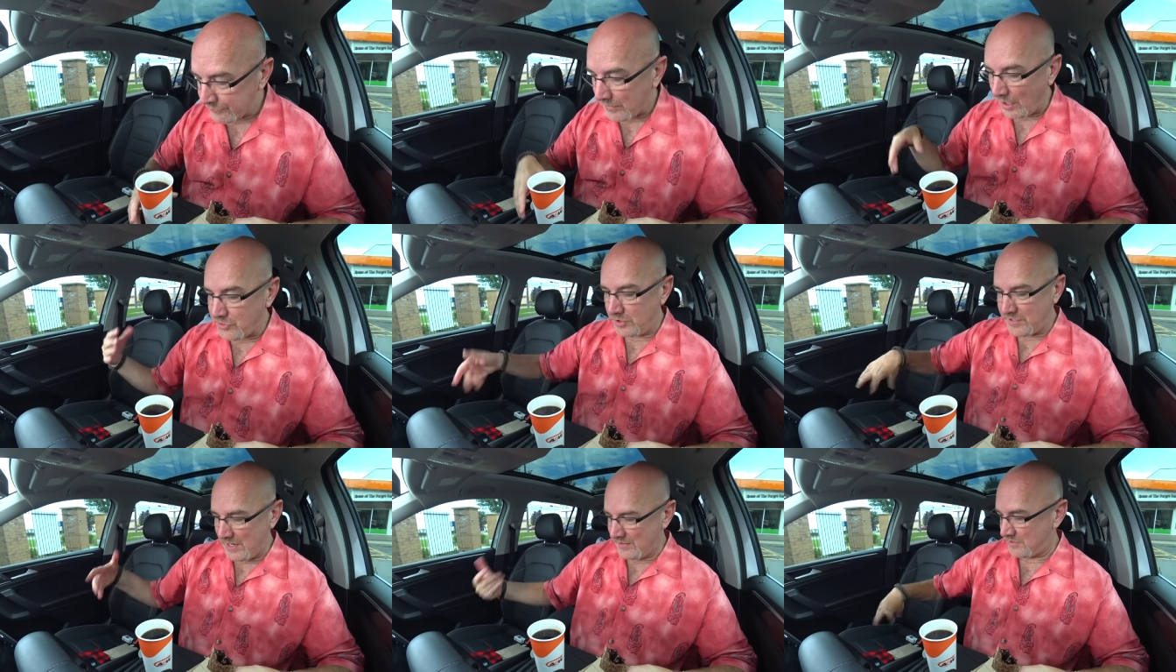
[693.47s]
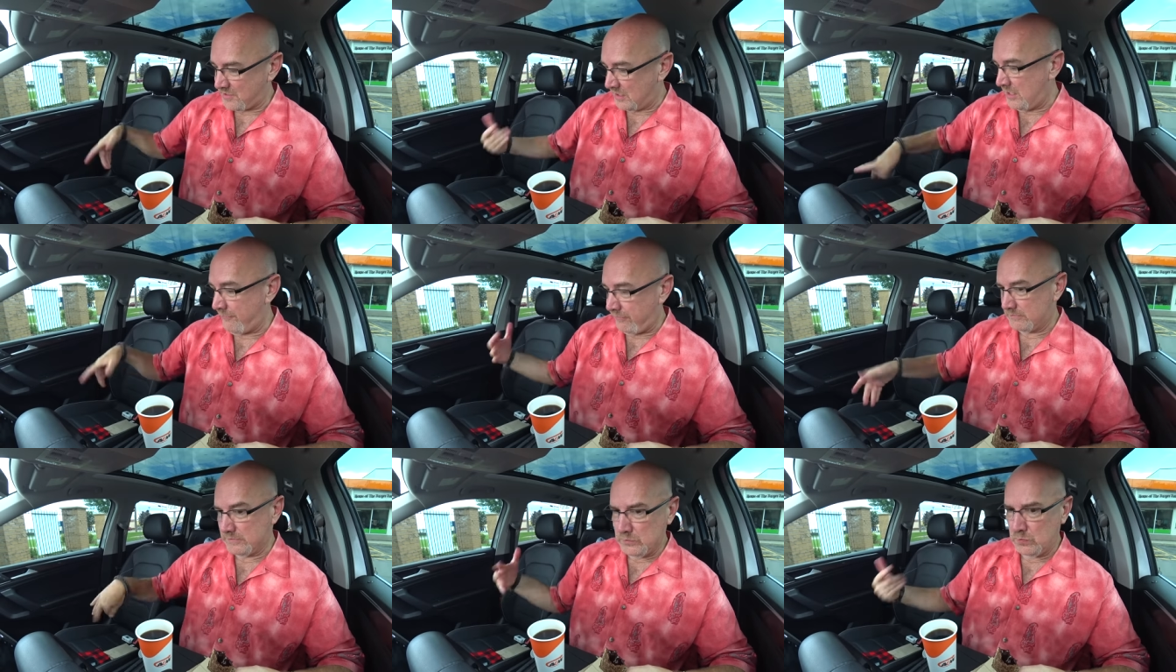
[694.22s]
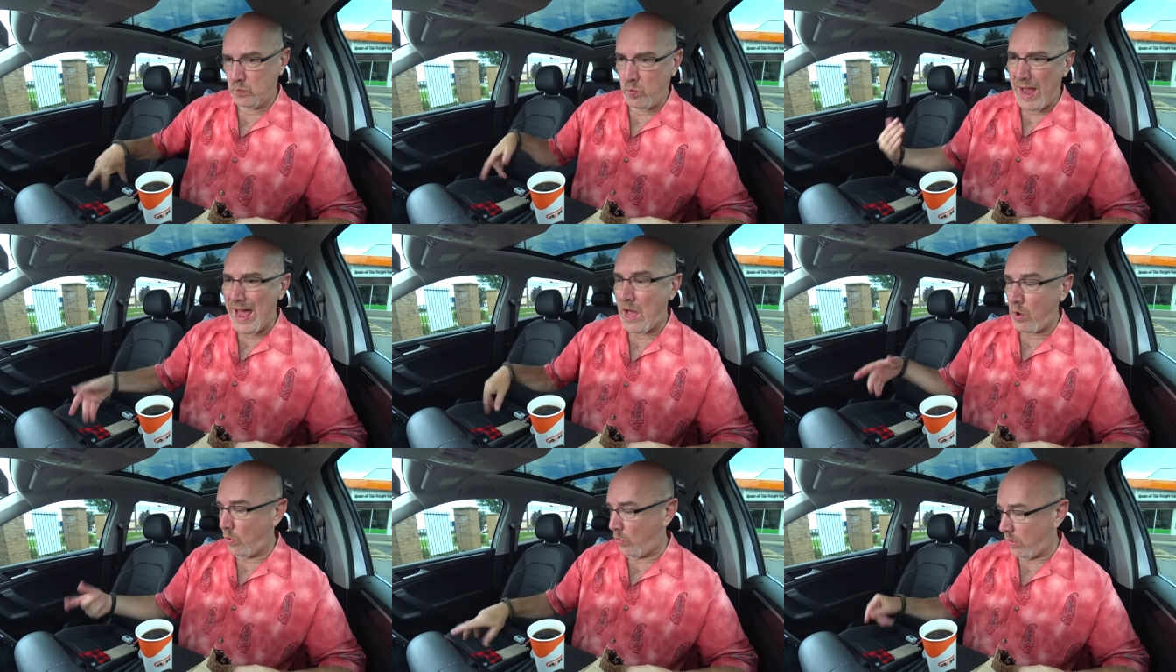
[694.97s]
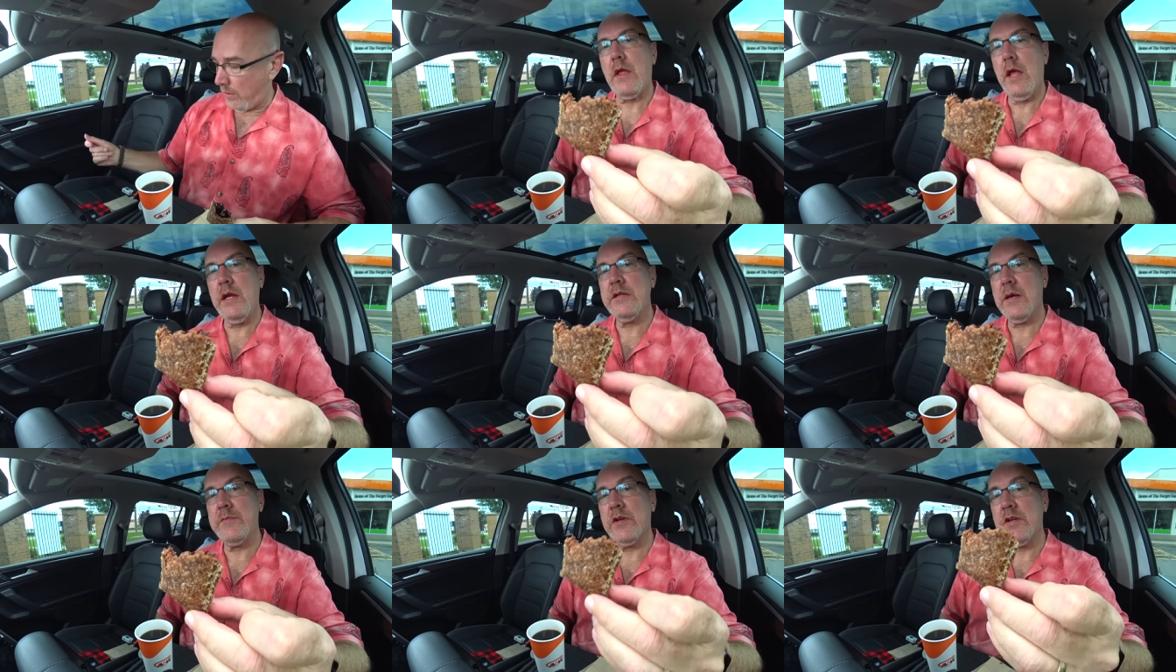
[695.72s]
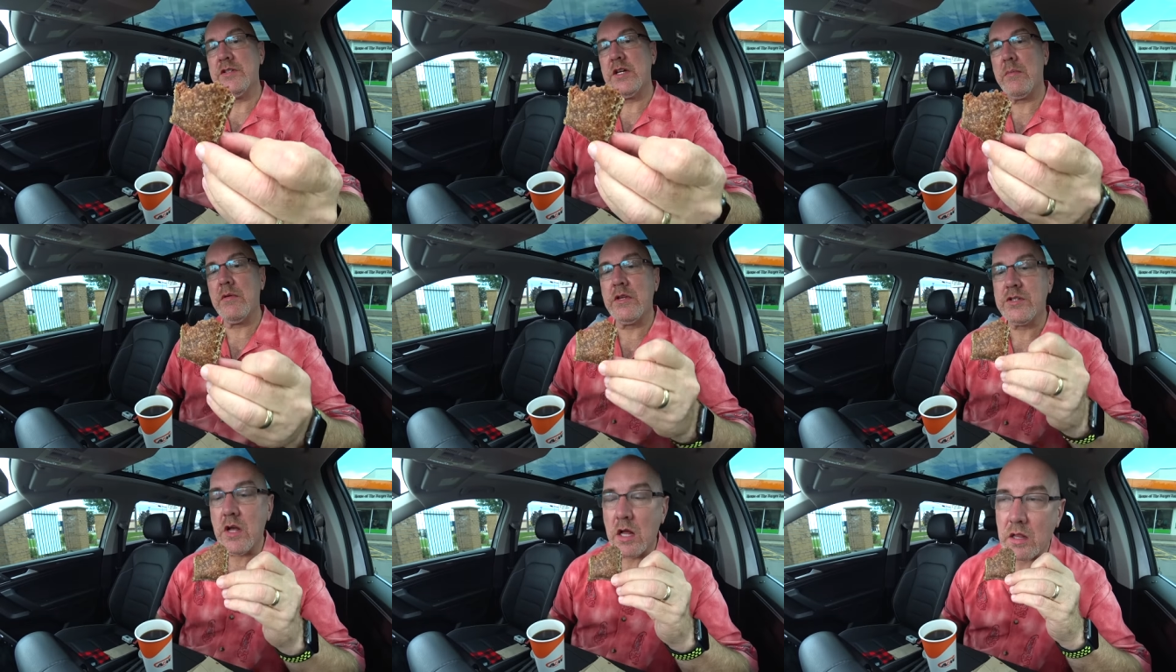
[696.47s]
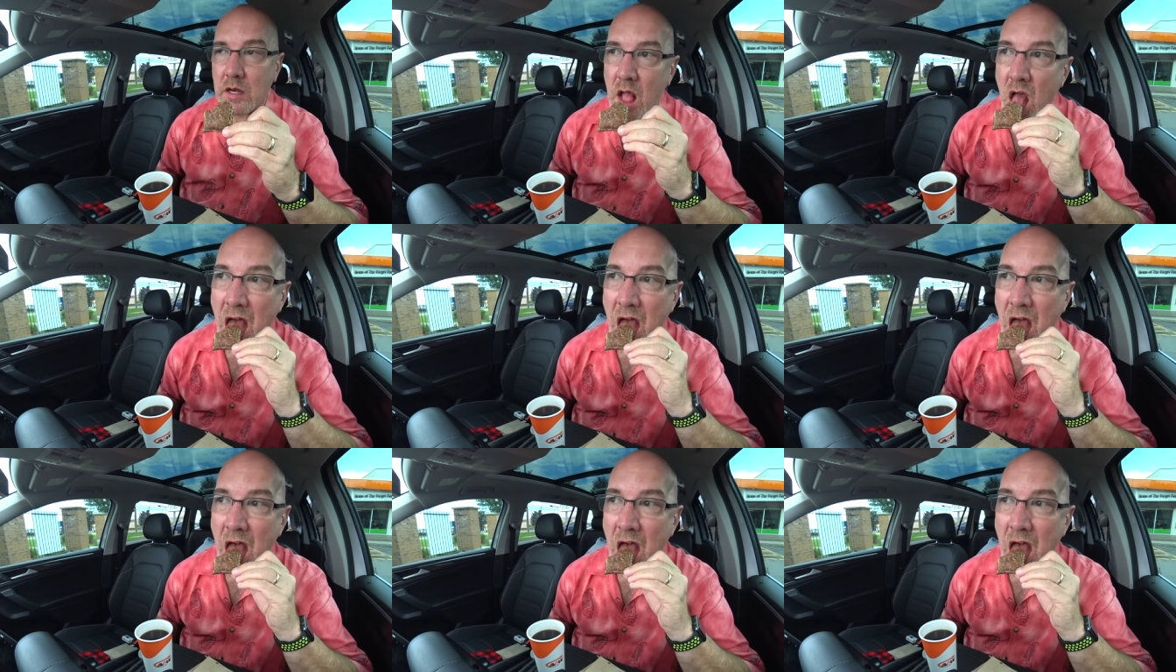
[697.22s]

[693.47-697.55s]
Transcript: I should have taken the sleeve. Wow! A&W, good job on the chocolate.